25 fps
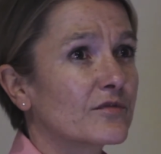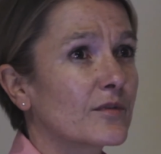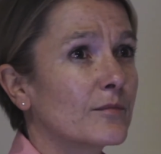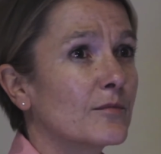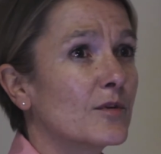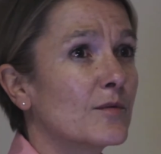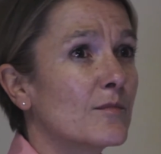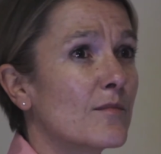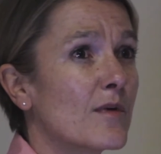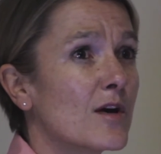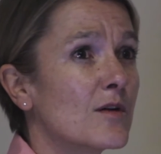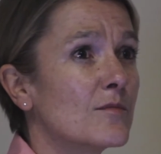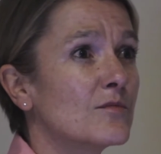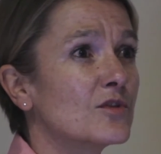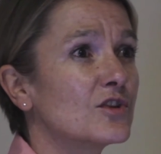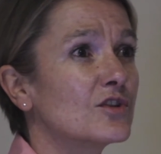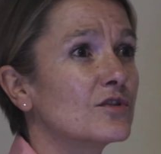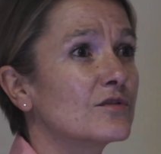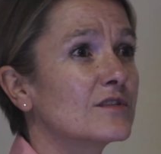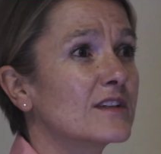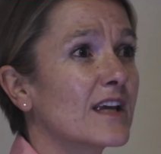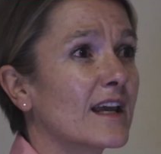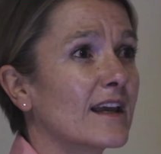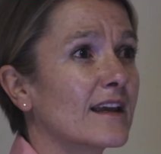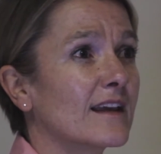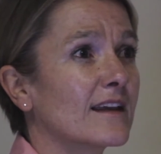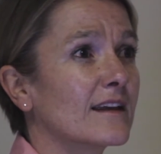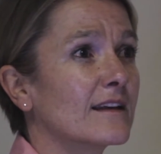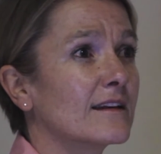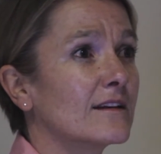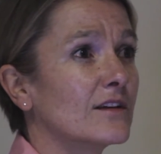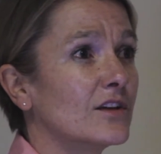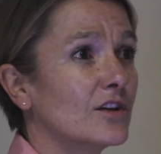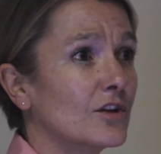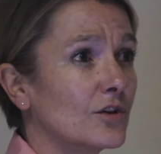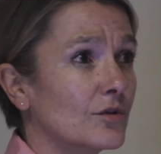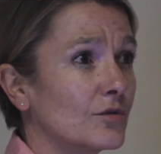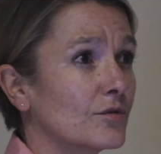From the moment you're taken,
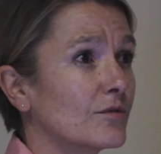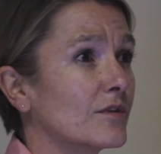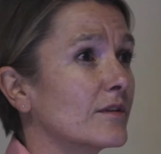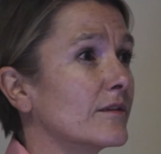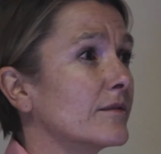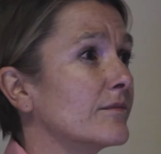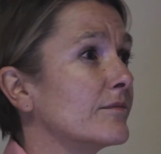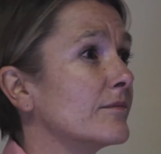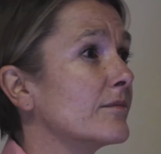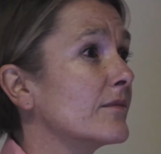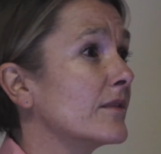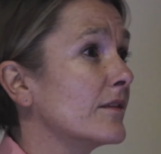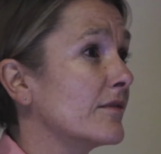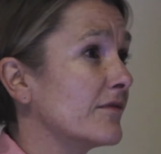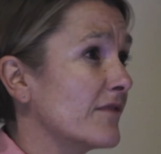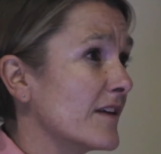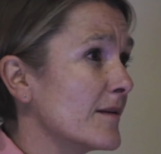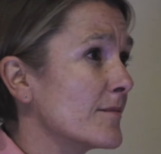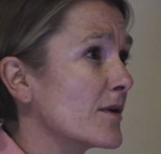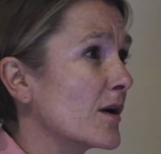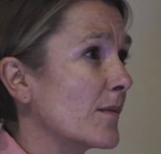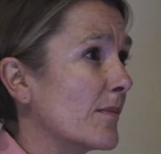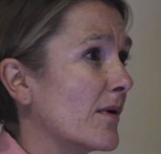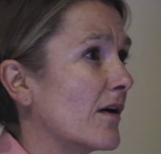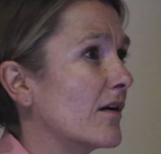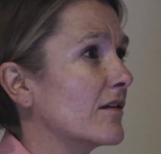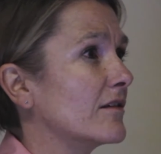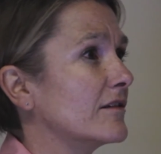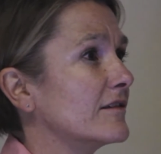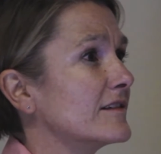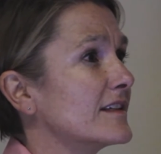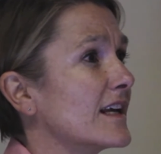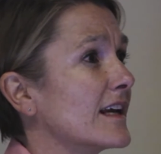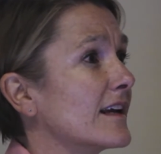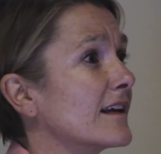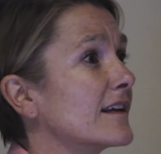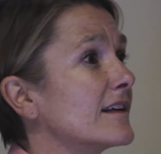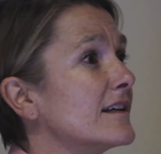the female partner
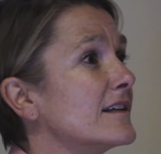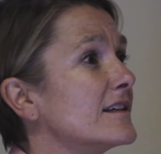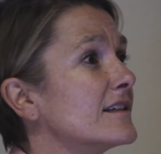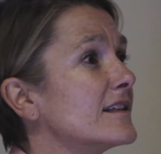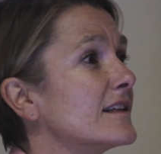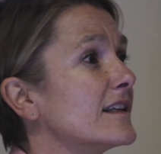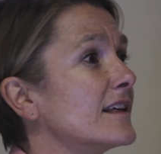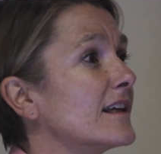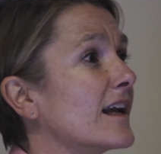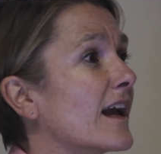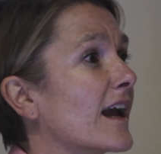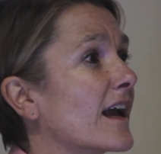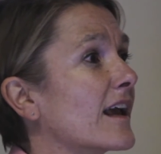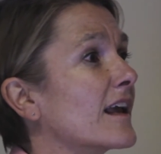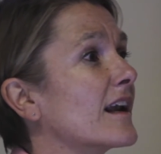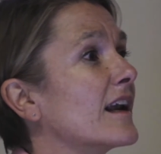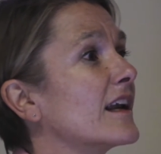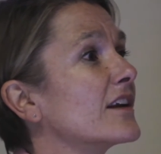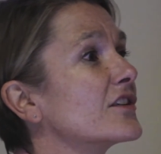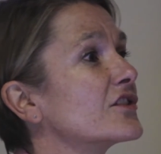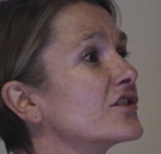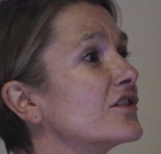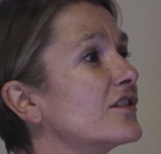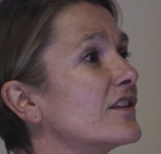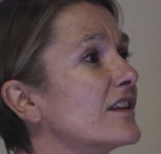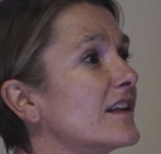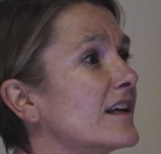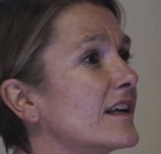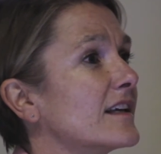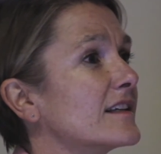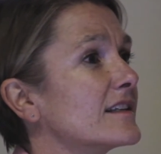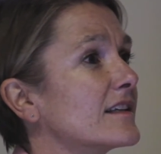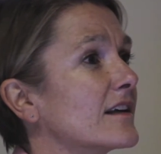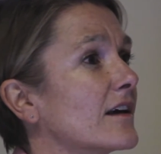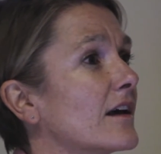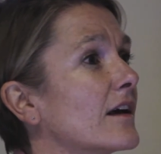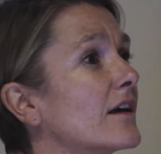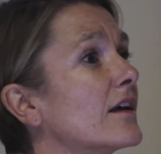is taken into the egg collection
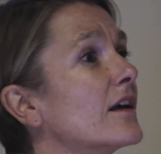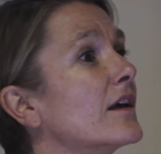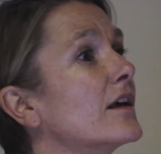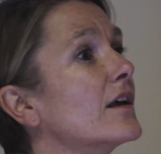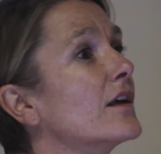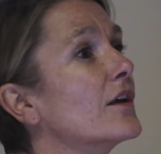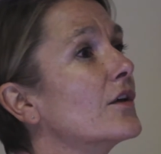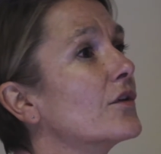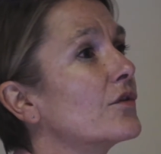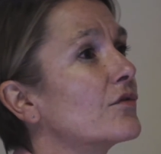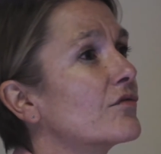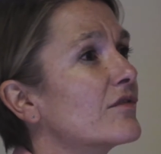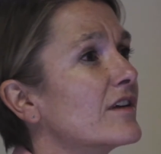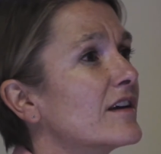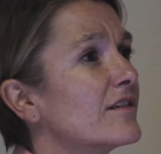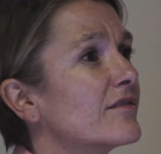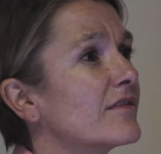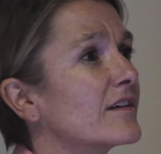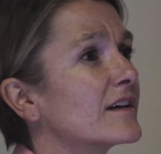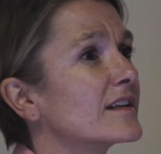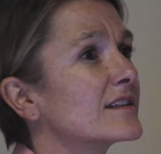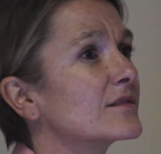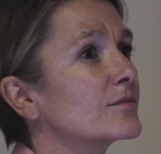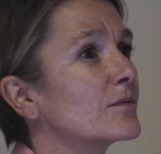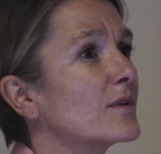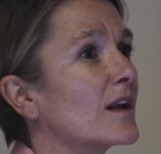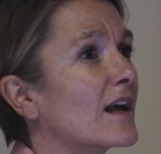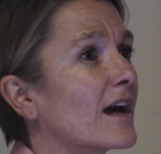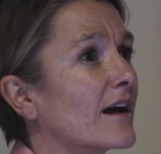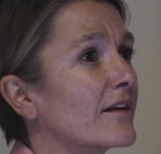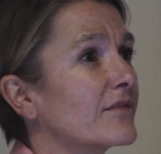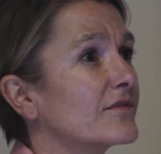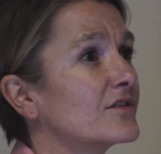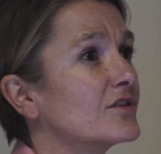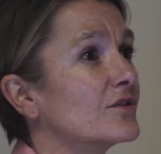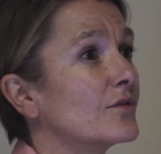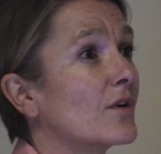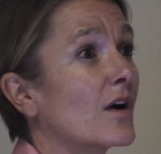theatre, 3 of us will
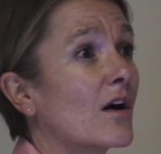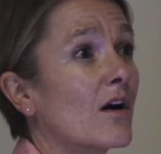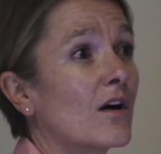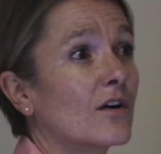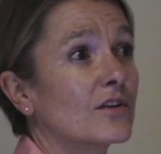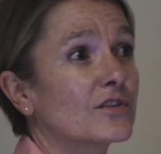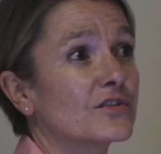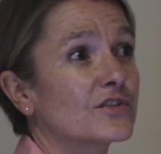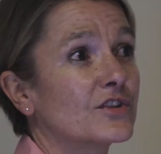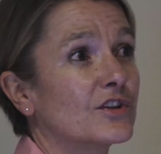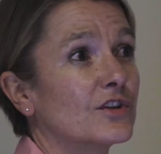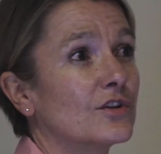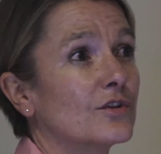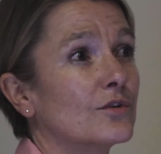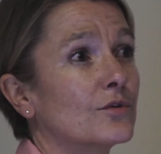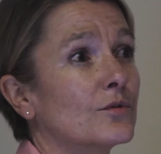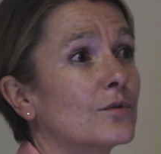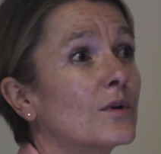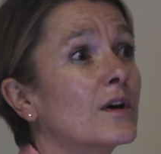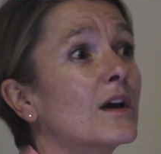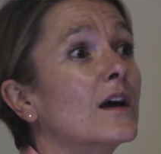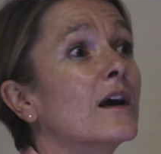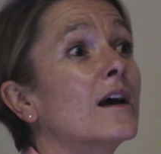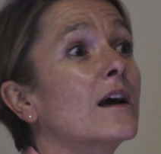have to ask you